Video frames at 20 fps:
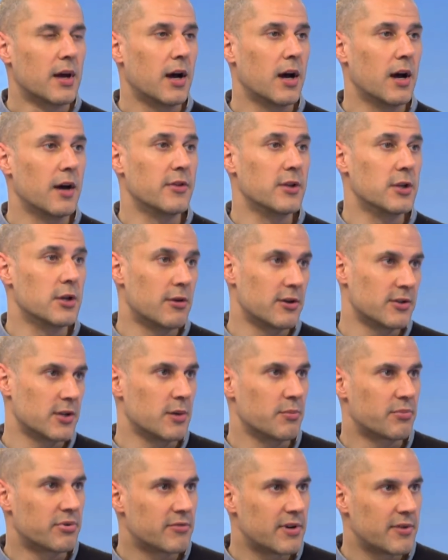the
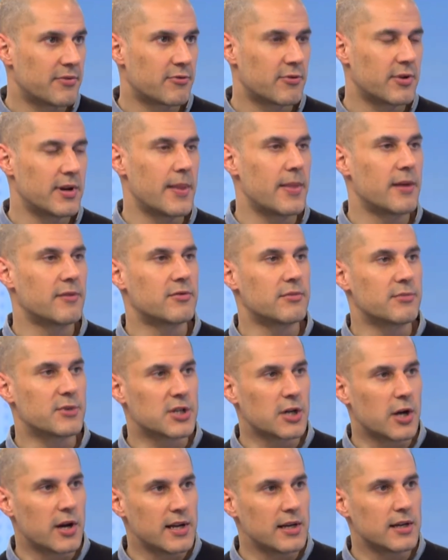Eurozone periphery and then from
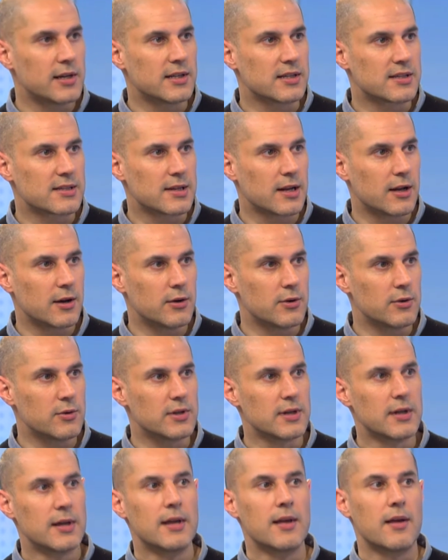China has slowed,